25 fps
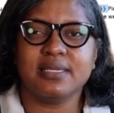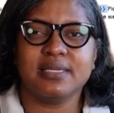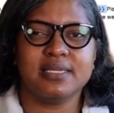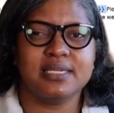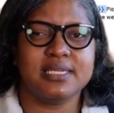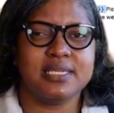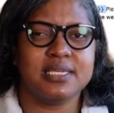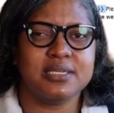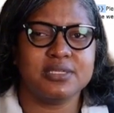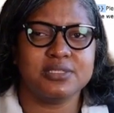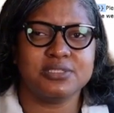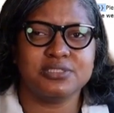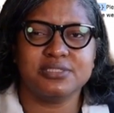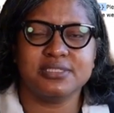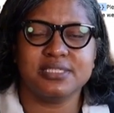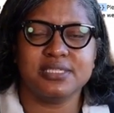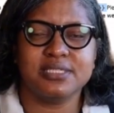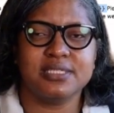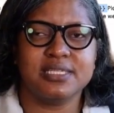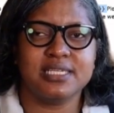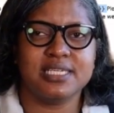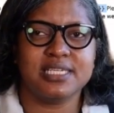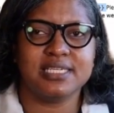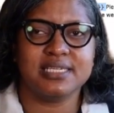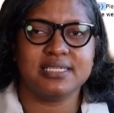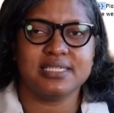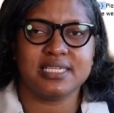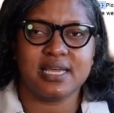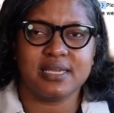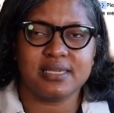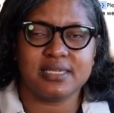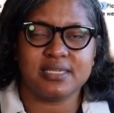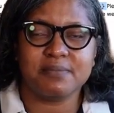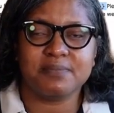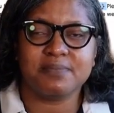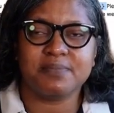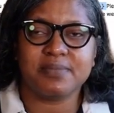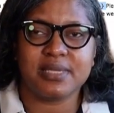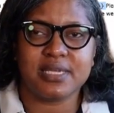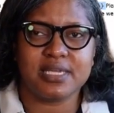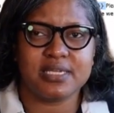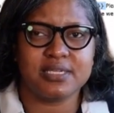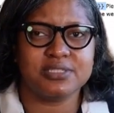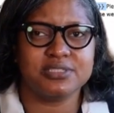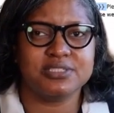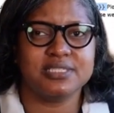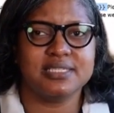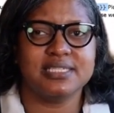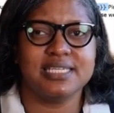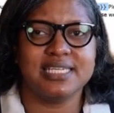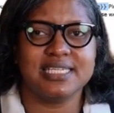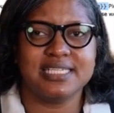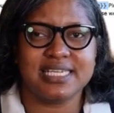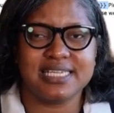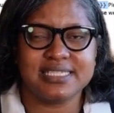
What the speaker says: Here's the link. Now, here's the link.